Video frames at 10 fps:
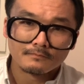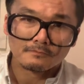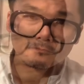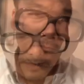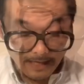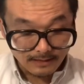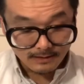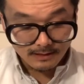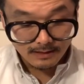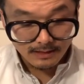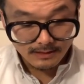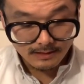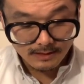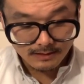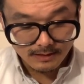Next, this
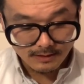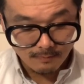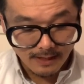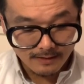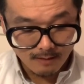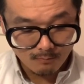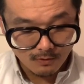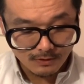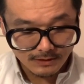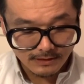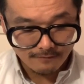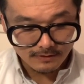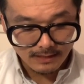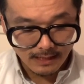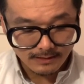is spine number
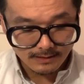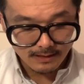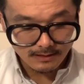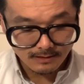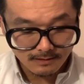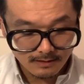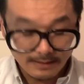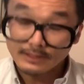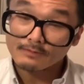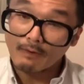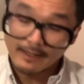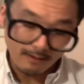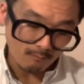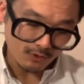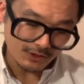796 and spine
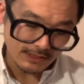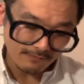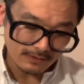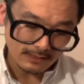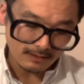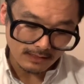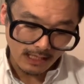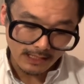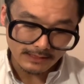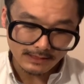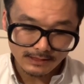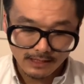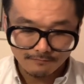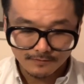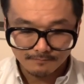number 797.